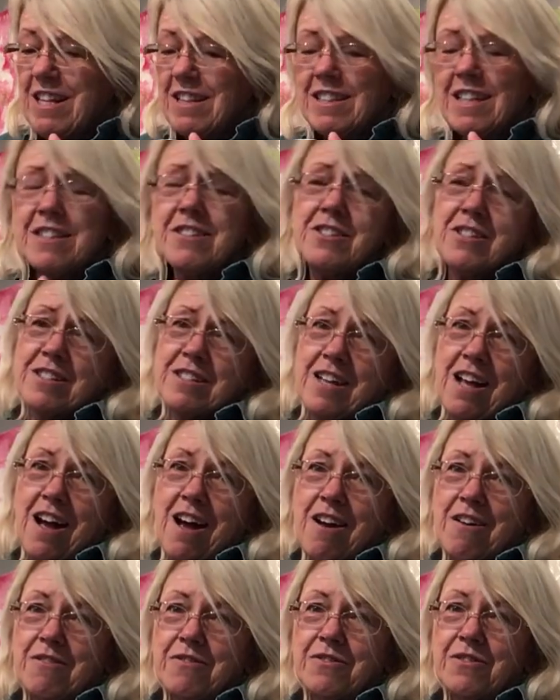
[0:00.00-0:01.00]
then let's just
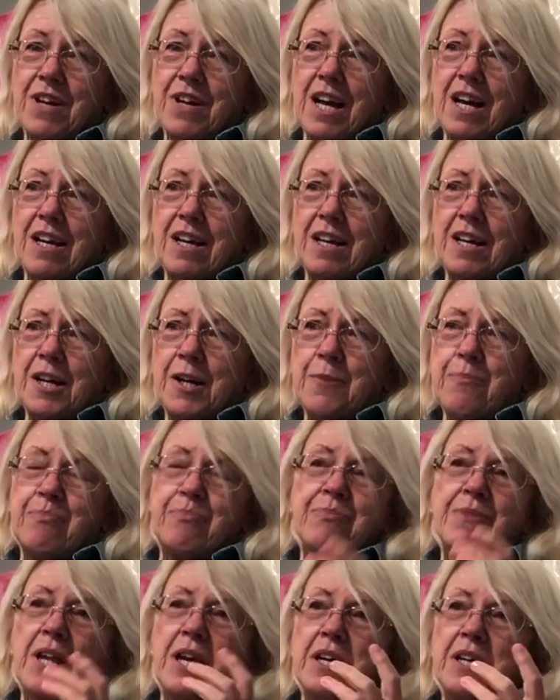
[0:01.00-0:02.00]
have
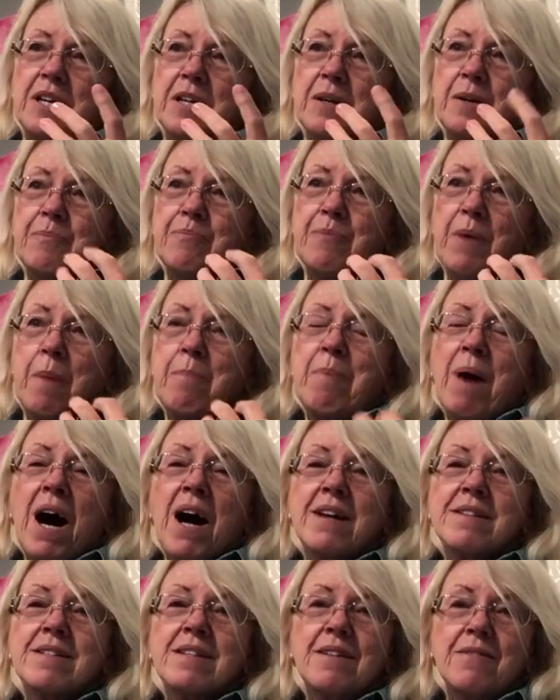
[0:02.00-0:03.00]
a
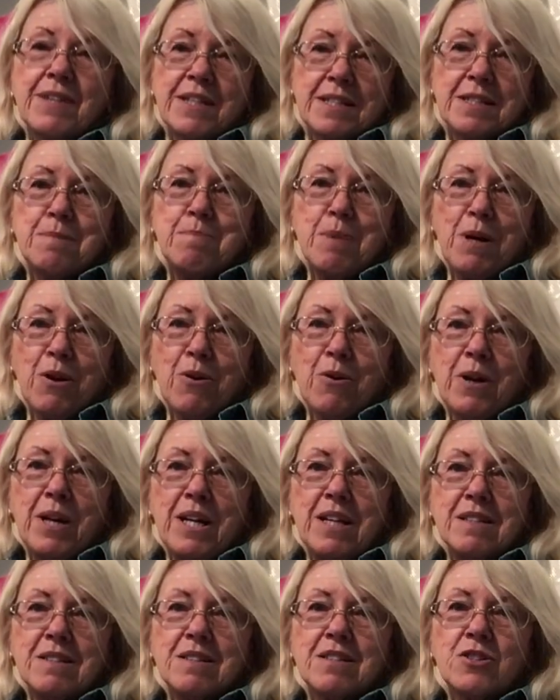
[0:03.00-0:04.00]
positive
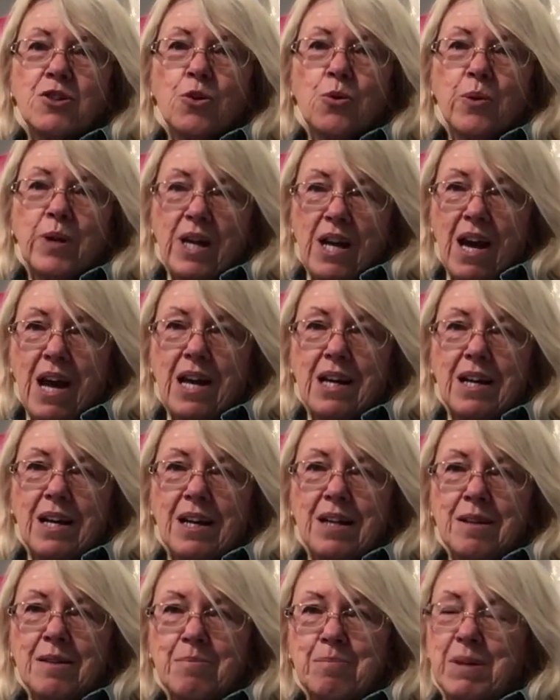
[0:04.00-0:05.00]
experience creating,
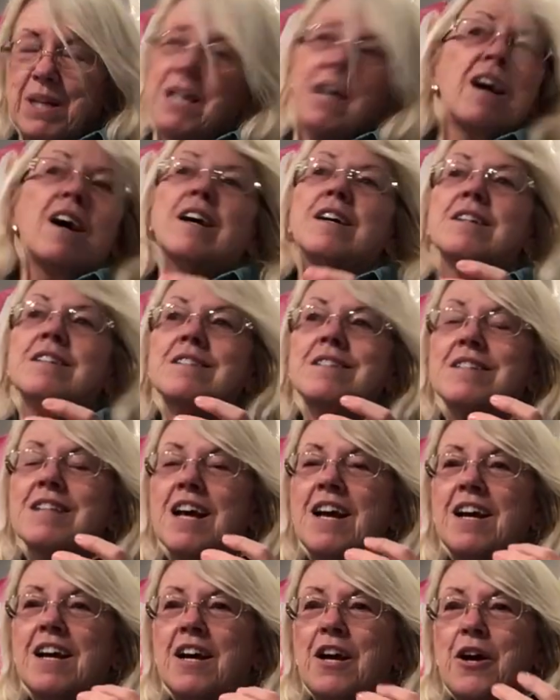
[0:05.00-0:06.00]
because
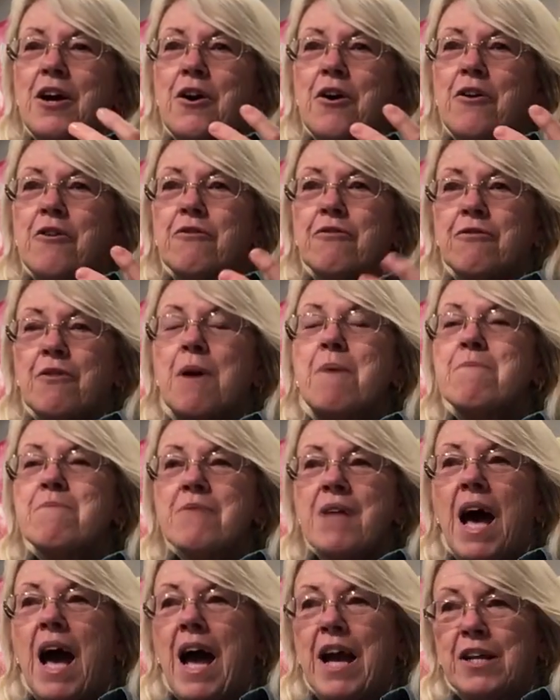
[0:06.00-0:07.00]
from
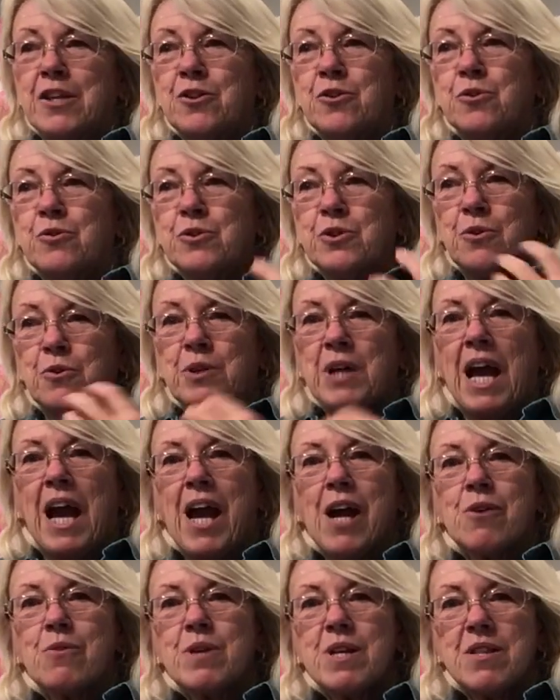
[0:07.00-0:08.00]
that you'll
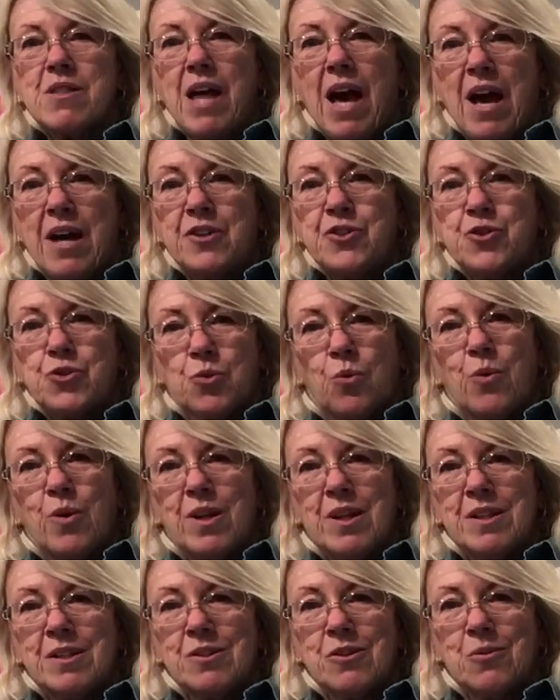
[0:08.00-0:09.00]
carry that
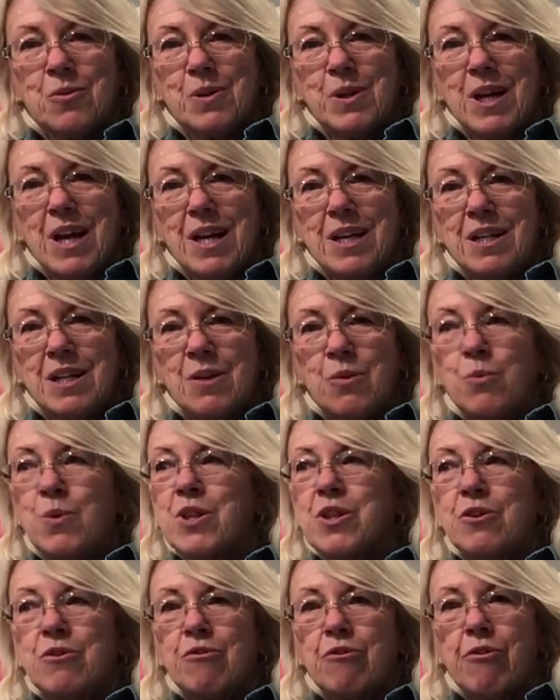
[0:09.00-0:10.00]
joy in creating
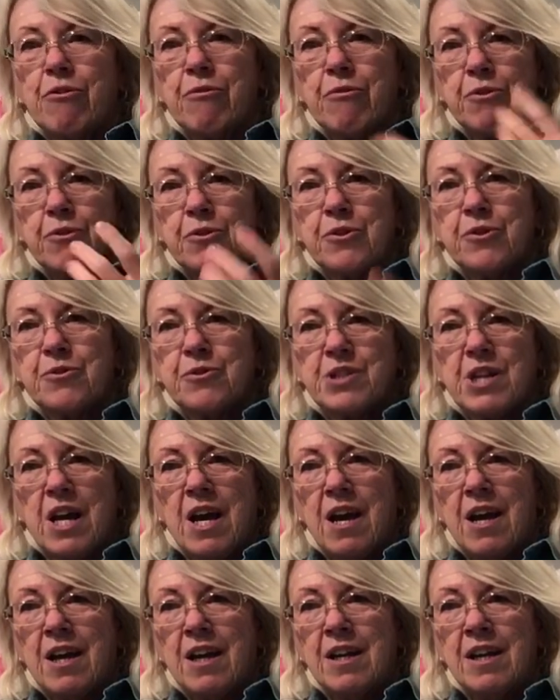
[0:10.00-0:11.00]
with you through your
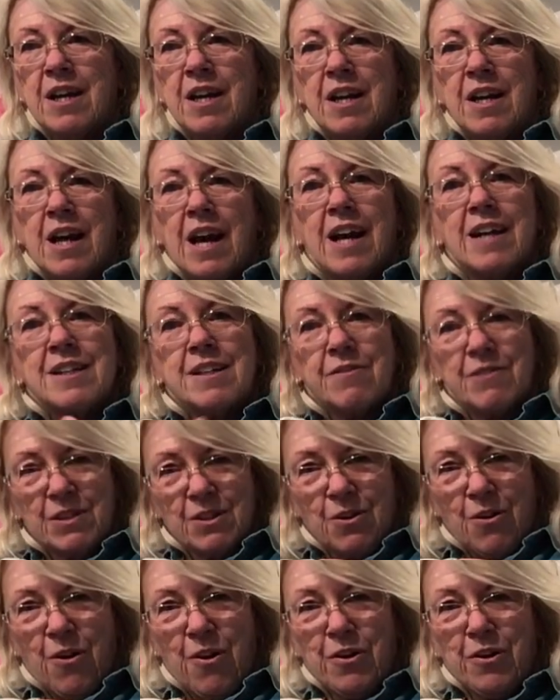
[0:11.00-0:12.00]
day and even
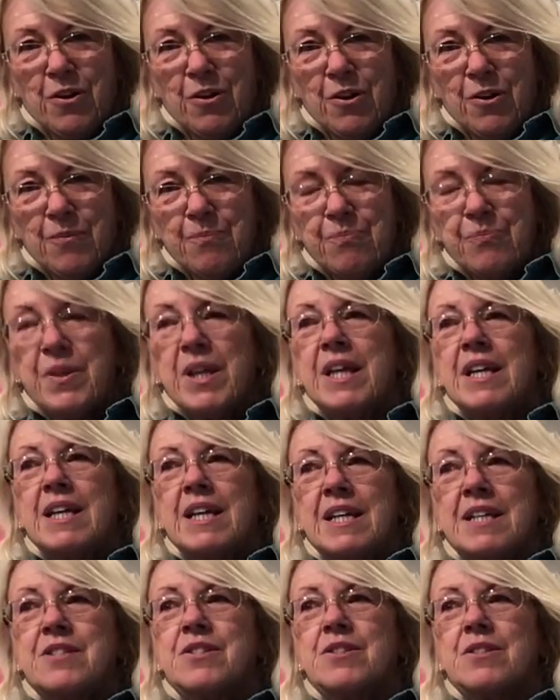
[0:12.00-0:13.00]
longer.
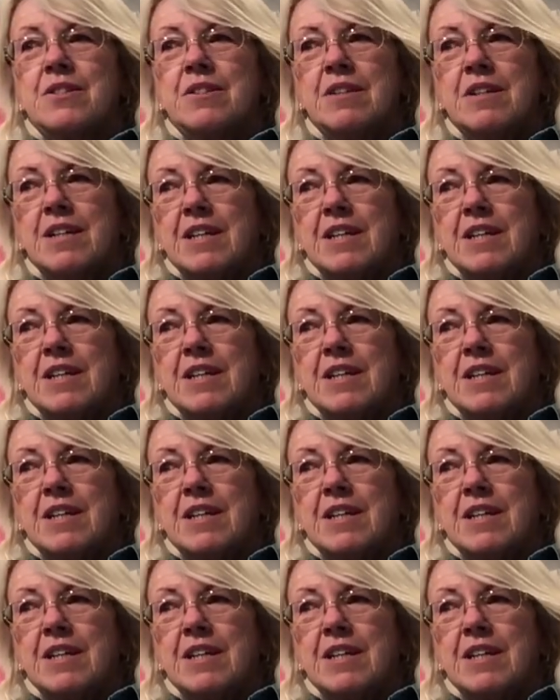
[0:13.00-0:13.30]
It's